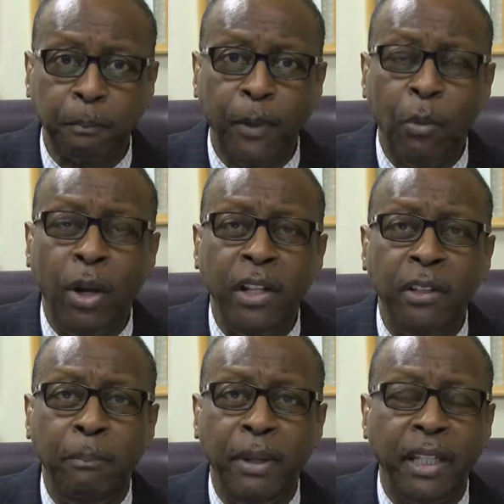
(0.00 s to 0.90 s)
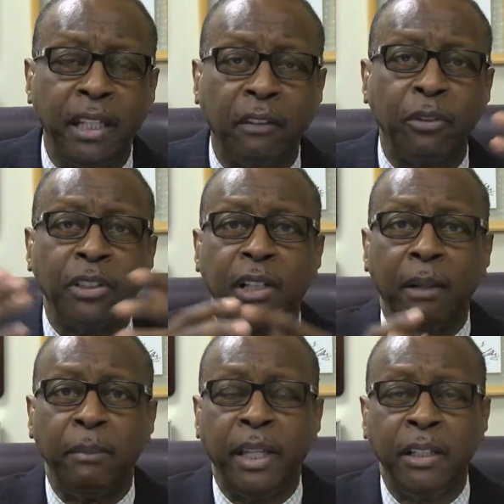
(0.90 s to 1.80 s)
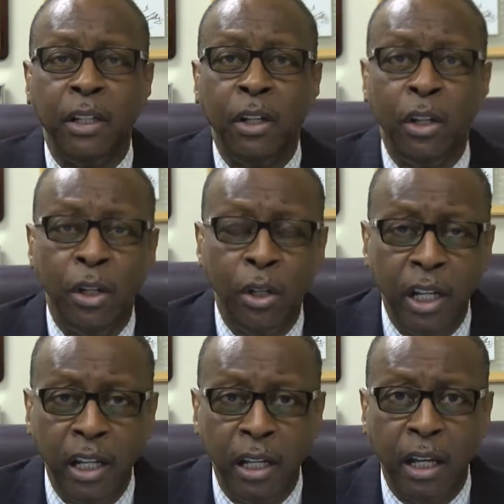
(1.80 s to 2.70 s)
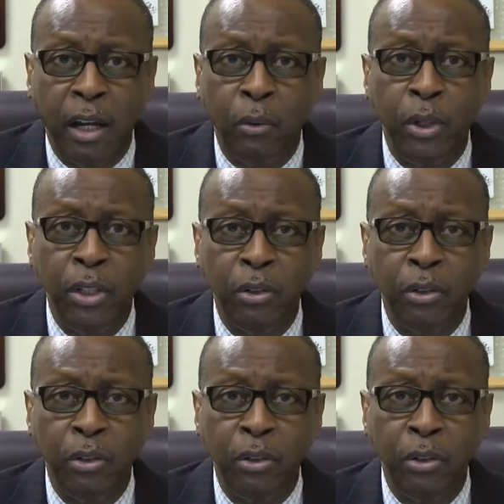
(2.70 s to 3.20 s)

One of the big differences come in when